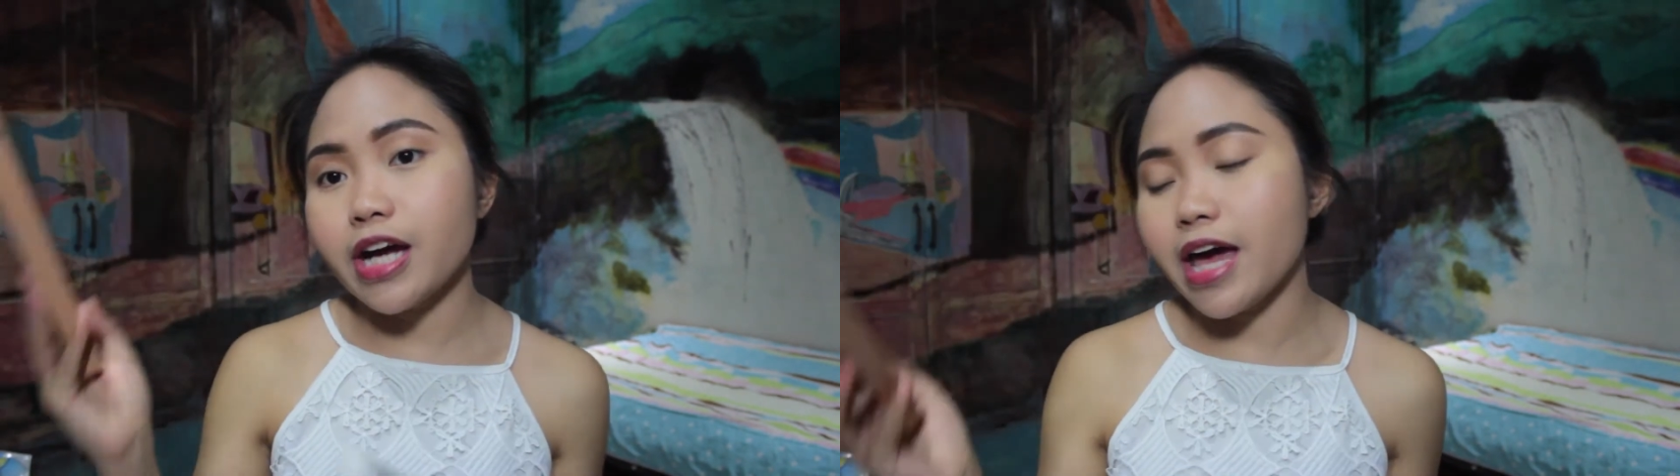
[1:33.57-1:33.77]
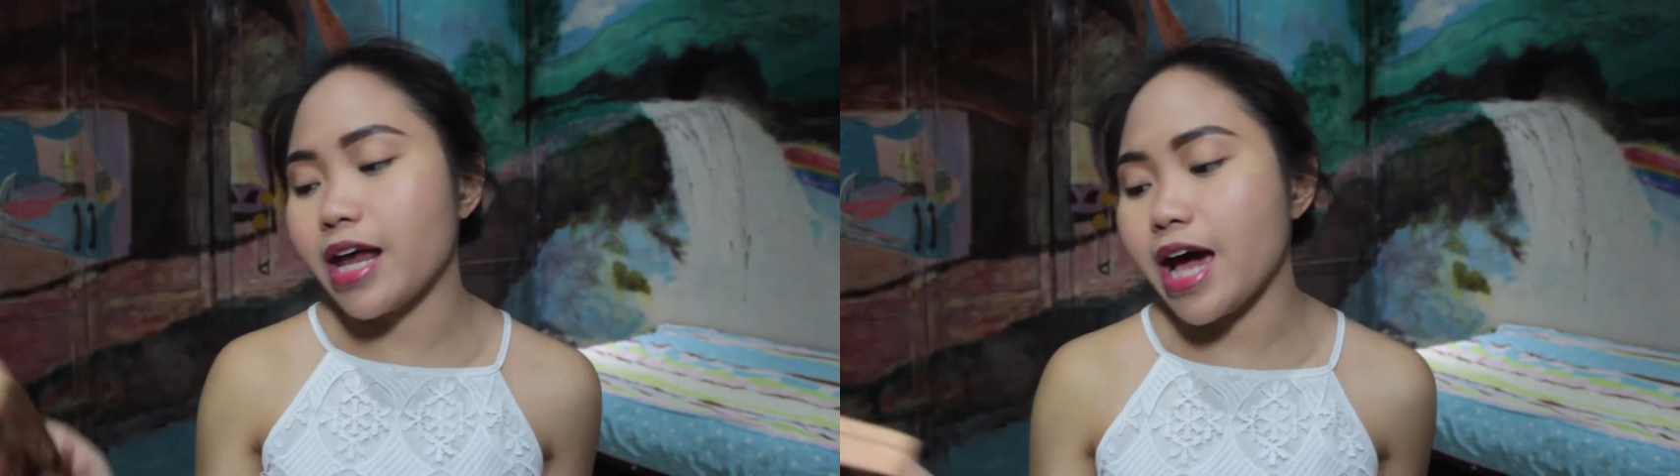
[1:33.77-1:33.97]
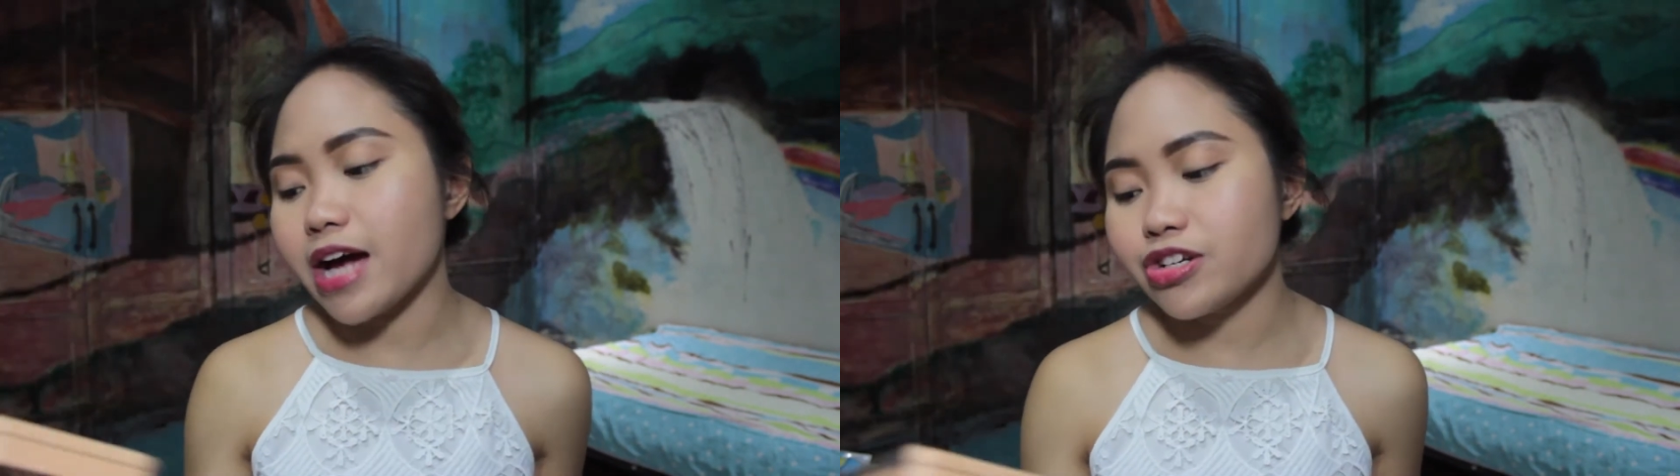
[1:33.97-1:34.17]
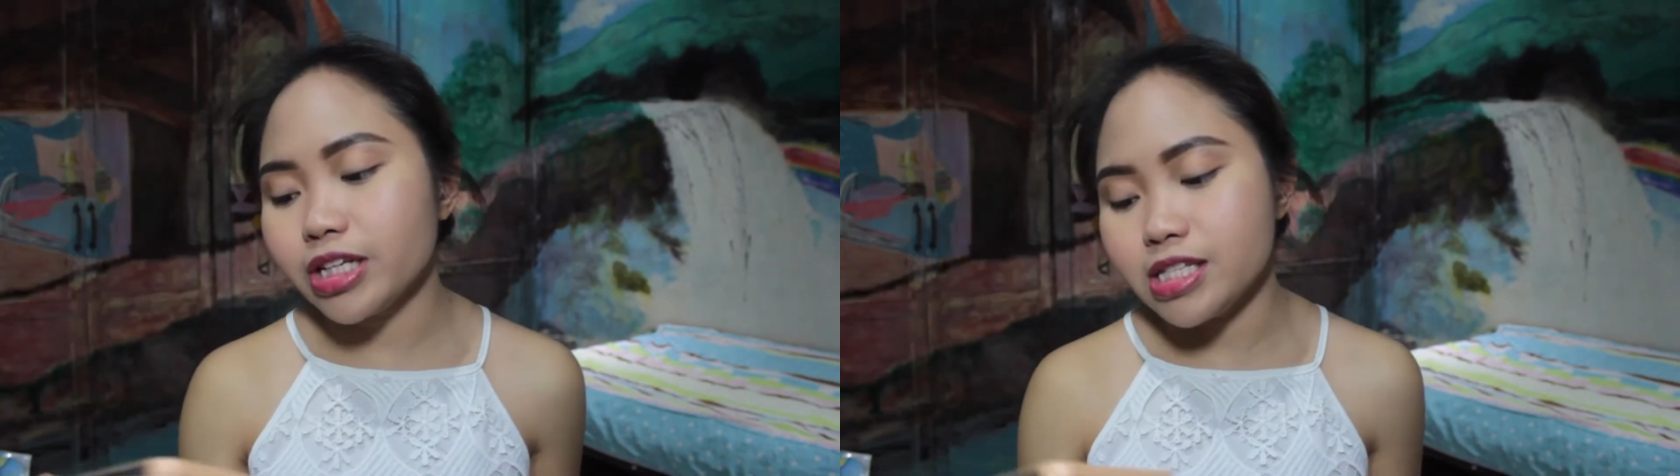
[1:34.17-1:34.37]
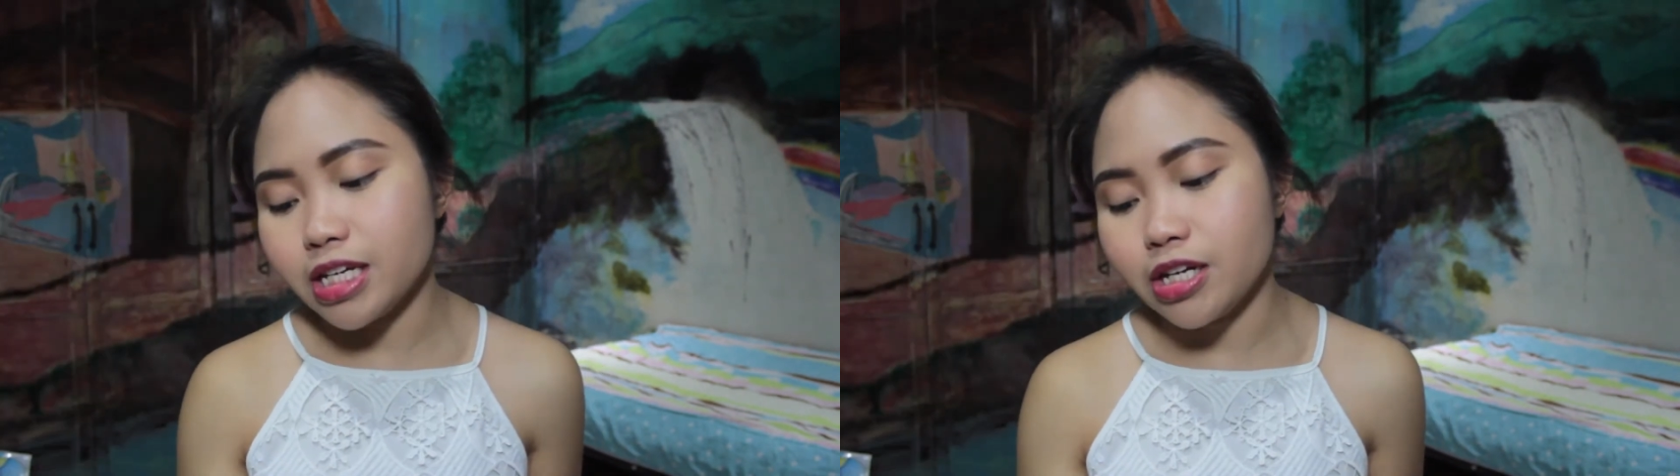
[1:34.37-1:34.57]
and I
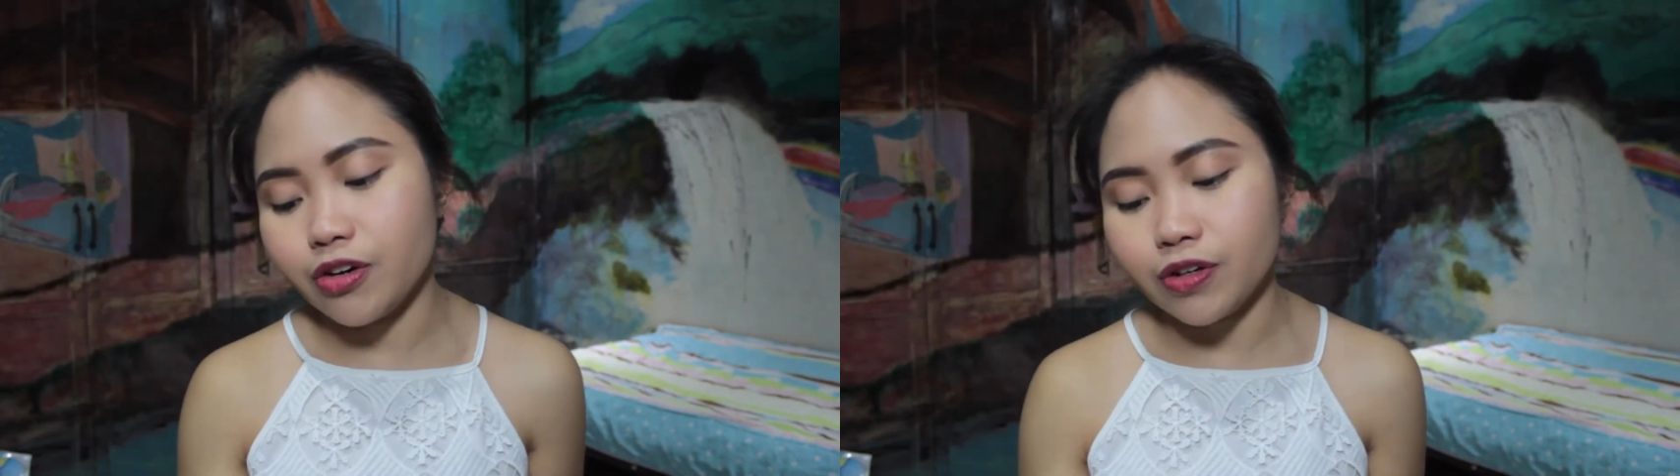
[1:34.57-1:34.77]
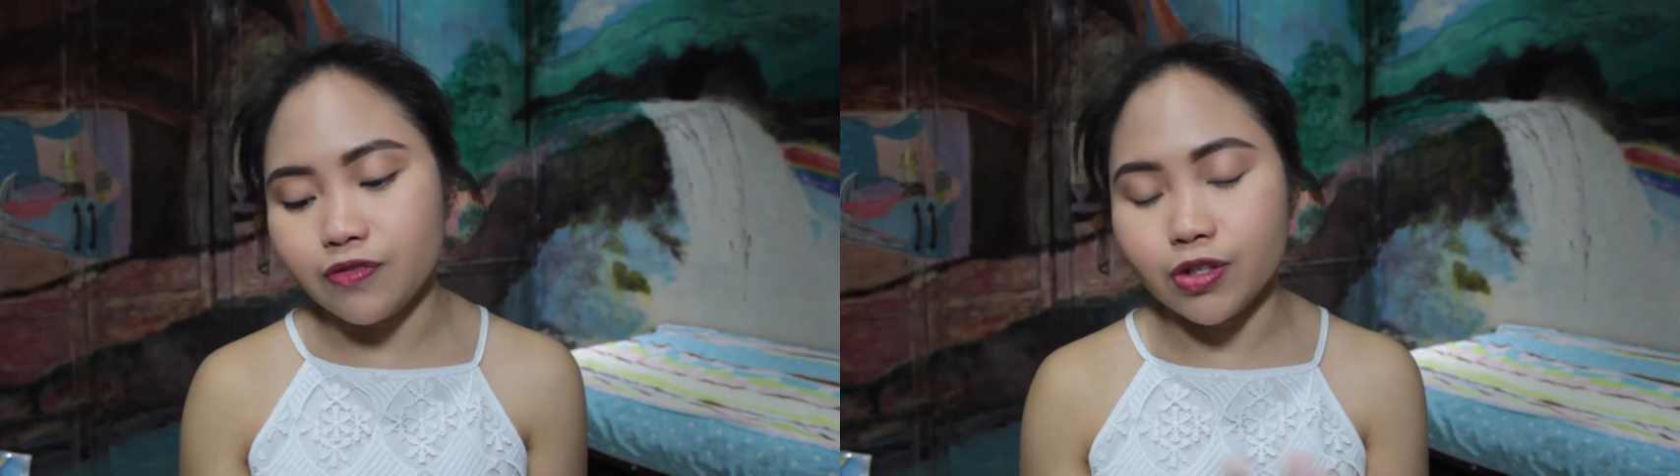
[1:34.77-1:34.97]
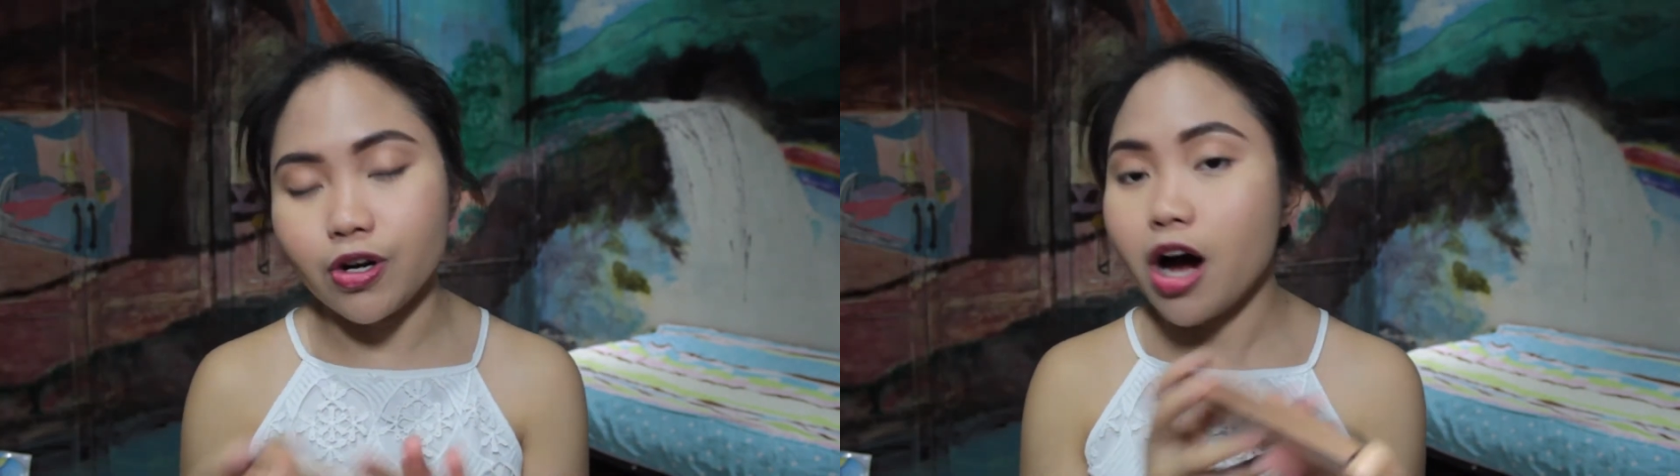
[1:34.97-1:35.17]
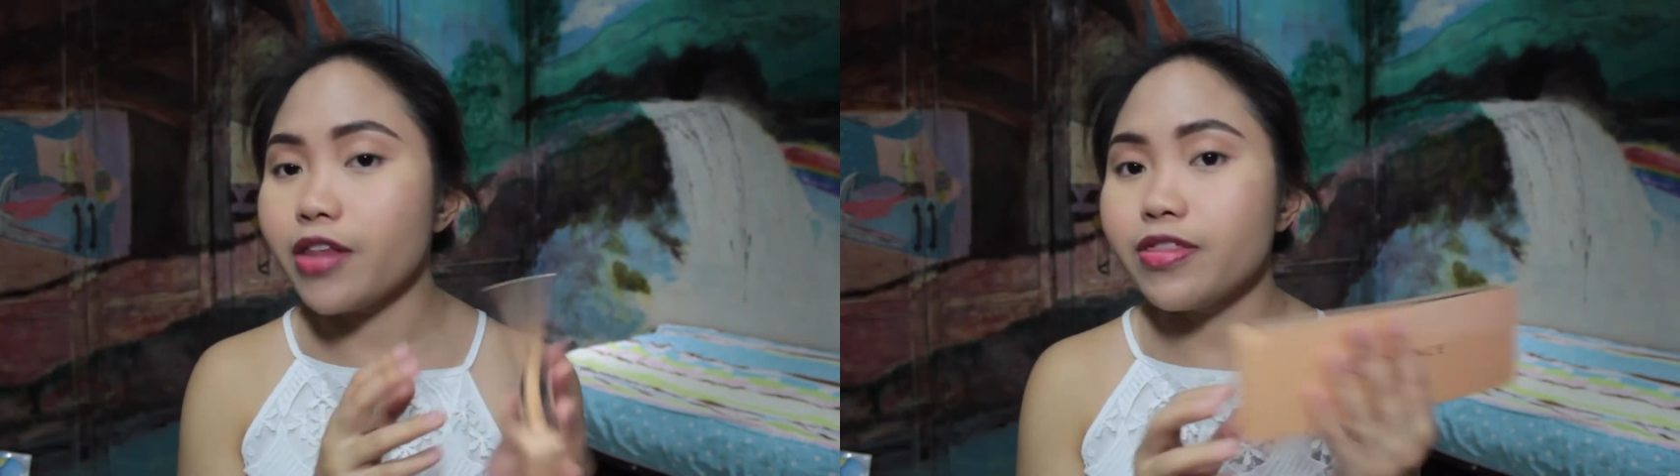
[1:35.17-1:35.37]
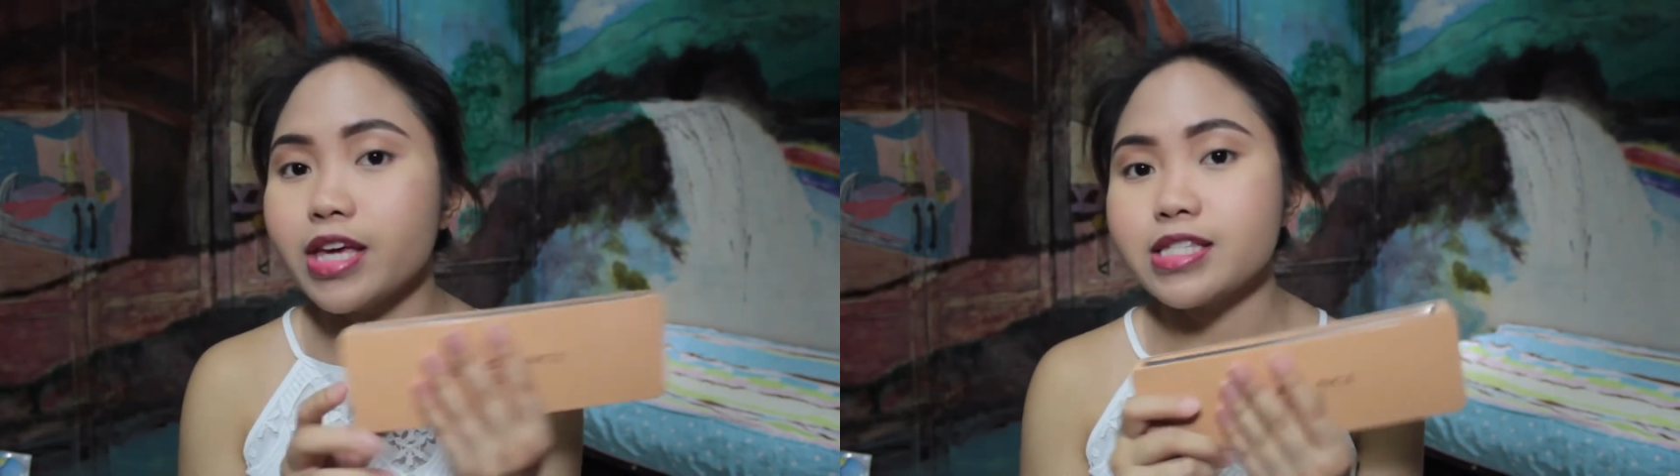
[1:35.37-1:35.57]
actually did a review
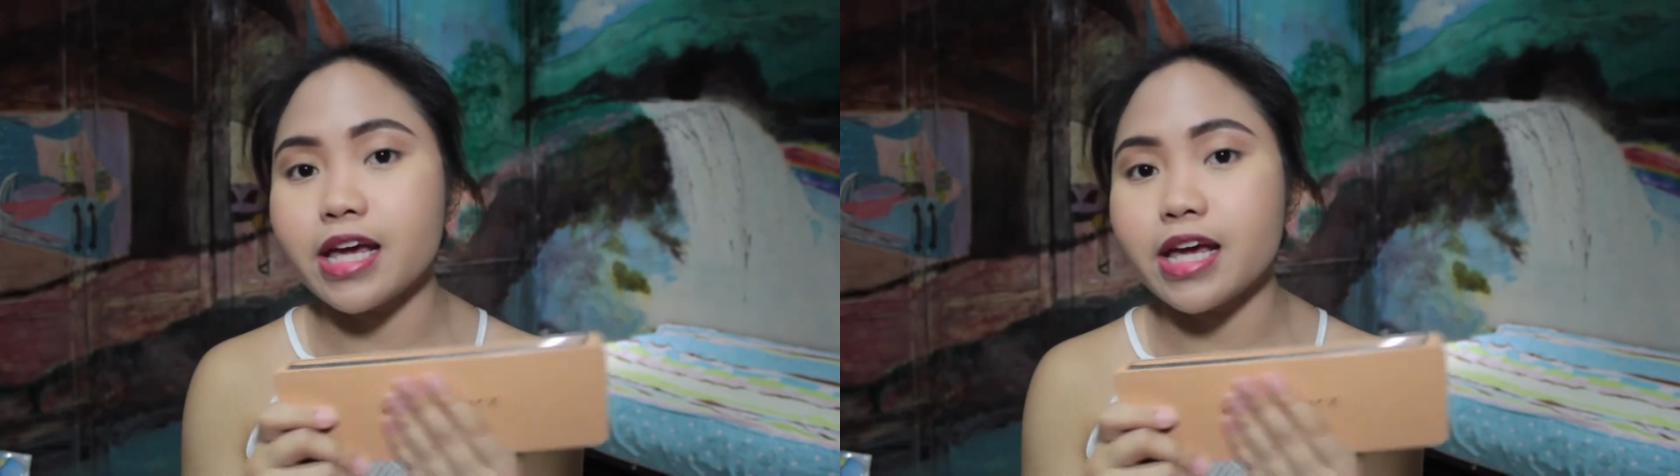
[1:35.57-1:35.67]
on this,